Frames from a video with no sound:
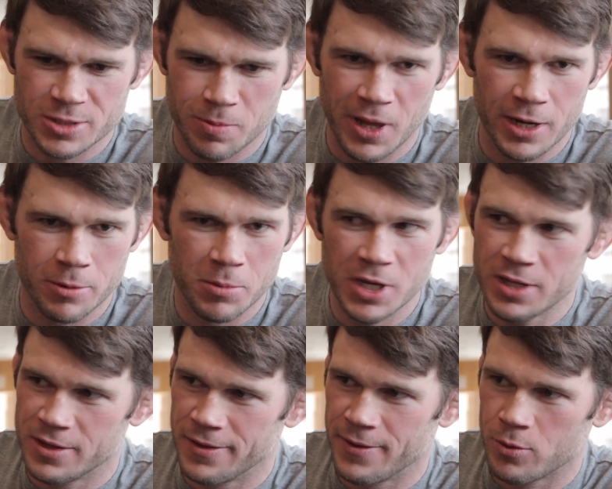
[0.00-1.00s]
explained to me
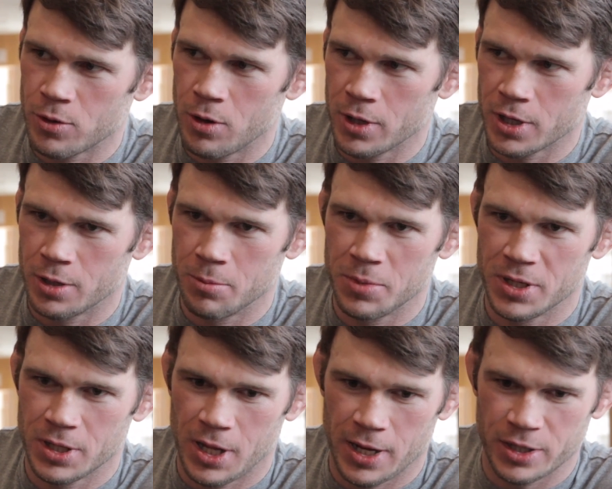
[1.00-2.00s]
that there were only going to
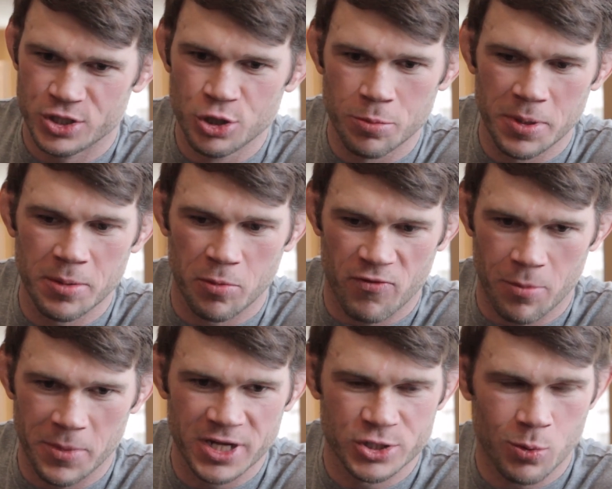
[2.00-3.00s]
be like 2 people
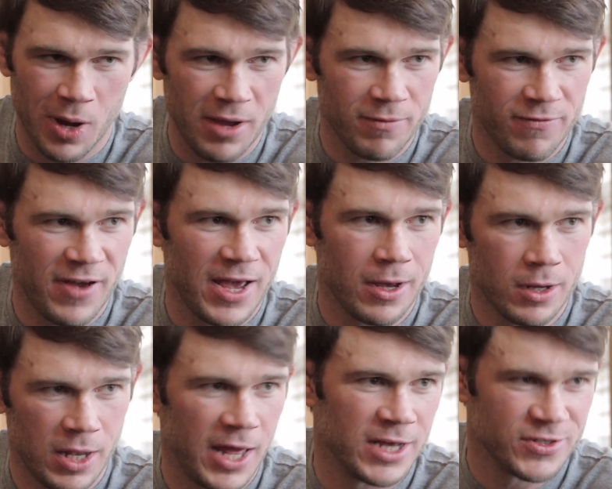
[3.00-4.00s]
from each weight
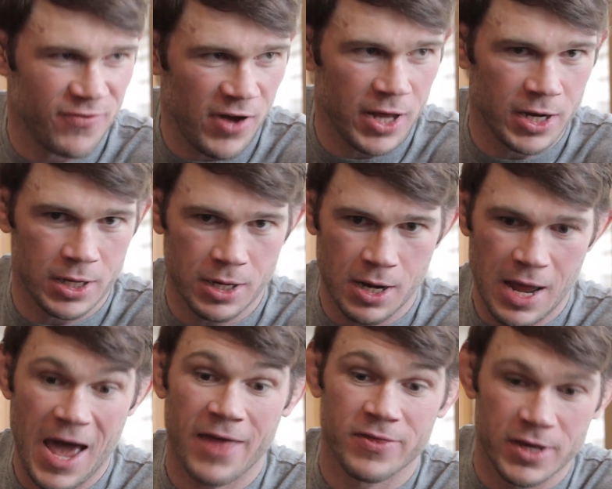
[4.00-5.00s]
class fighting
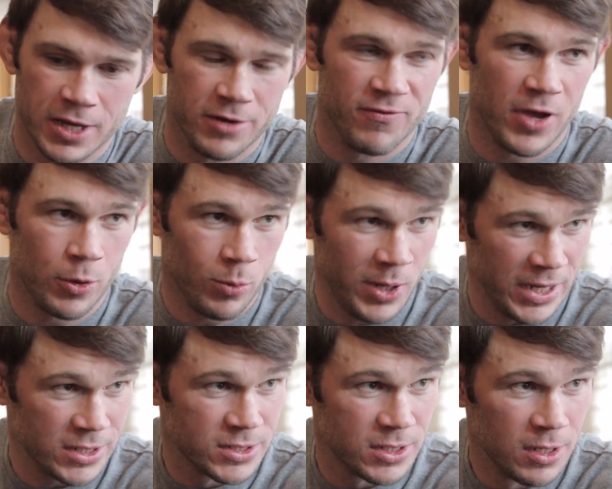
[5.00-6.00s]
at the end of 8
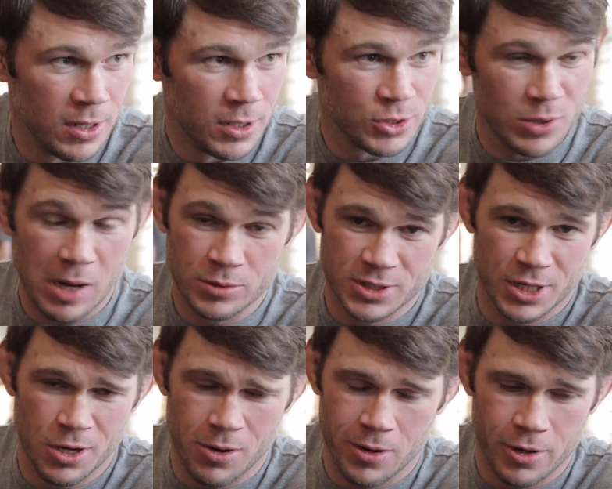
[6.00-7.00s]
weeks. Right. So I was
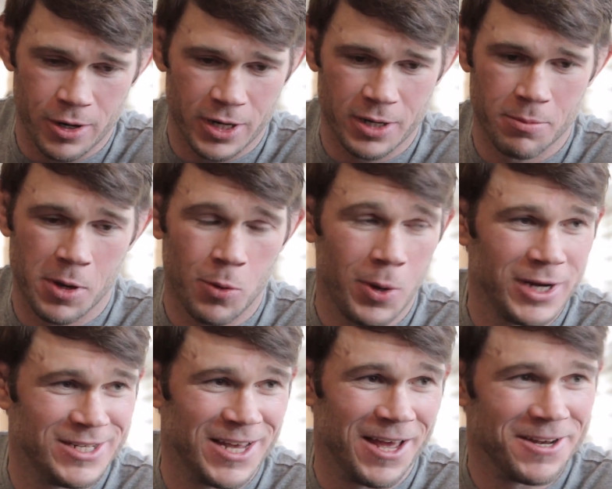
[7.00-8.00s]
in no hurry to get my
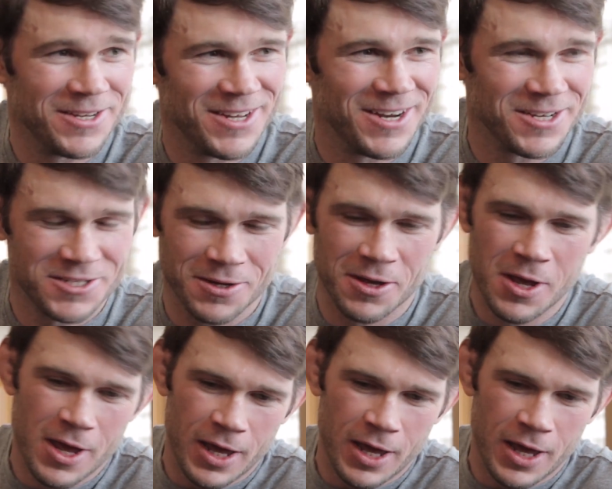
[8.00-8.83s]
weight down, you know. So,